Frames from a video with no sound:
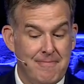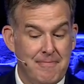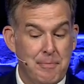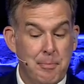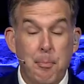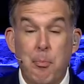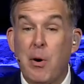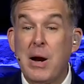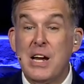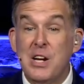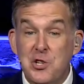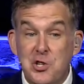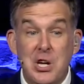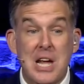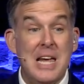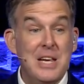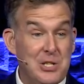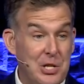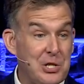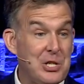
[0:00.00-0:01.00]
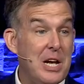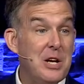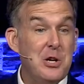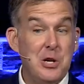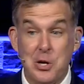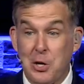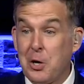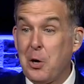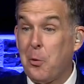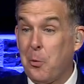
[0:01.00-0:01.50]
Bring Jesus into
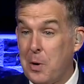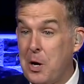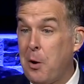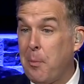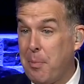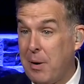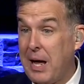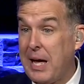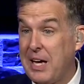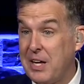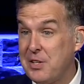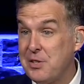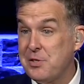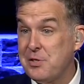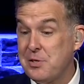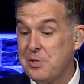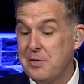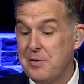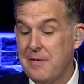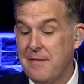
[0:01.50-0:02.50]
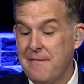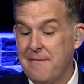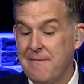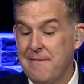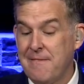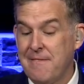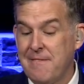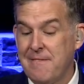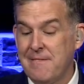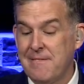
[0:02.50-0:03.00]
your career plans.
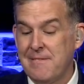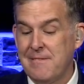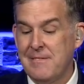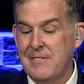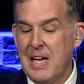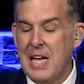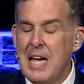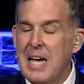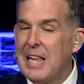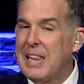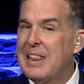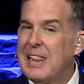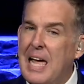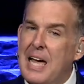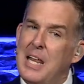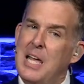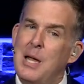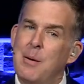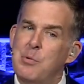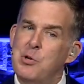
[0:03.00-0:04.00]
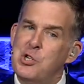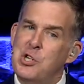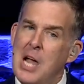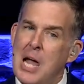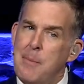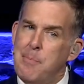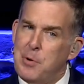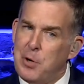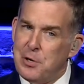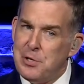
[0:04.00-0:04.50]
Let him
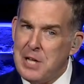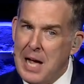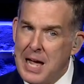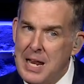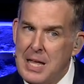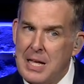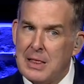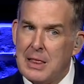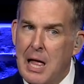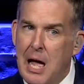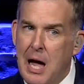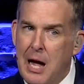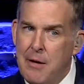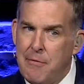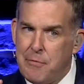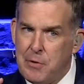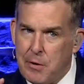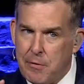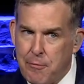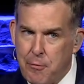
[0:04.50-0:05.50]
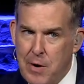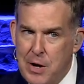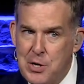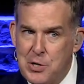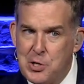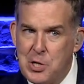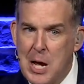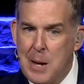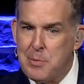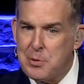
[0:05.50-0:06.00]
shape your dating life, your
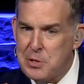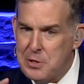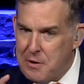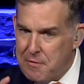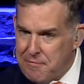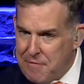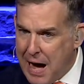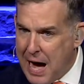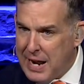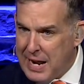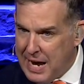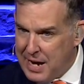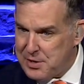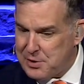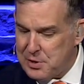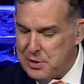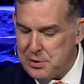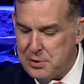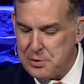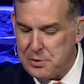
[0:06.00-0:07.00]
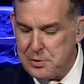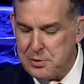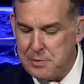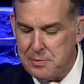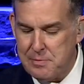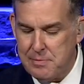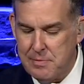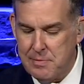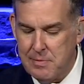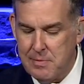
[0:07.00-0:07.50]
friendships, and your finances.
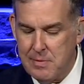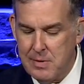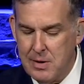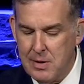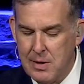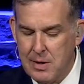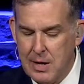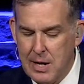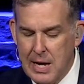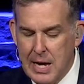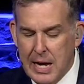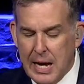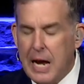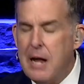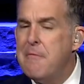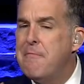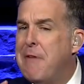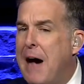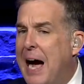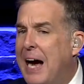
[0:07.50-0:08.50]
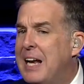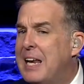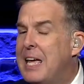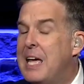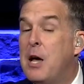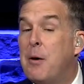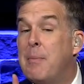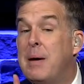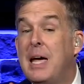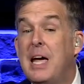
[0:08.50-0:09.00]
Invite
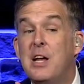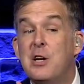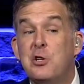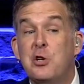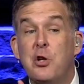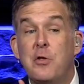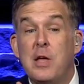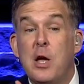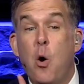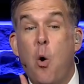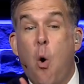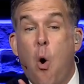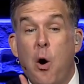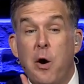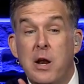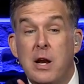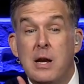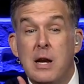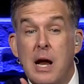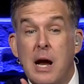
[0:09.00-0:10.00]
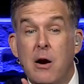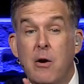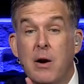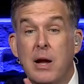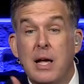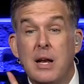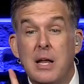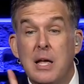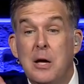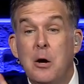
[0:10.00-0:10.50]
him into the
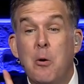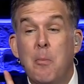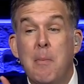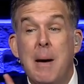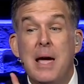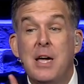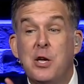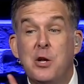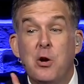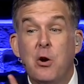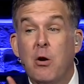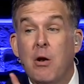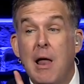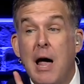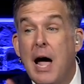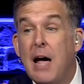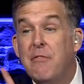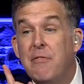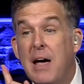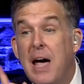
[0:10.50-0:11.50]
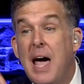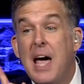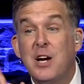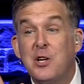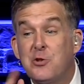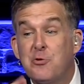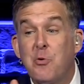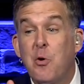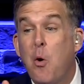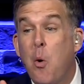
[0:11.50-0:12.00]
ordinary and he'll make your life
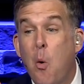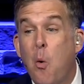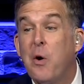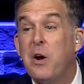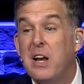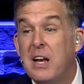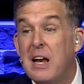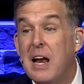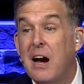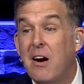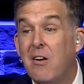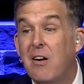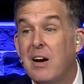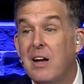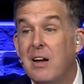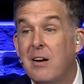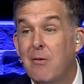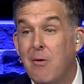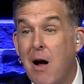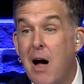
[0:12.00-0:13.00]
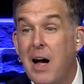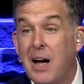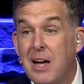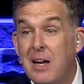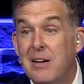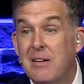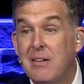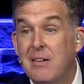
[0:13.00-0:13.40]
extraordinary, right?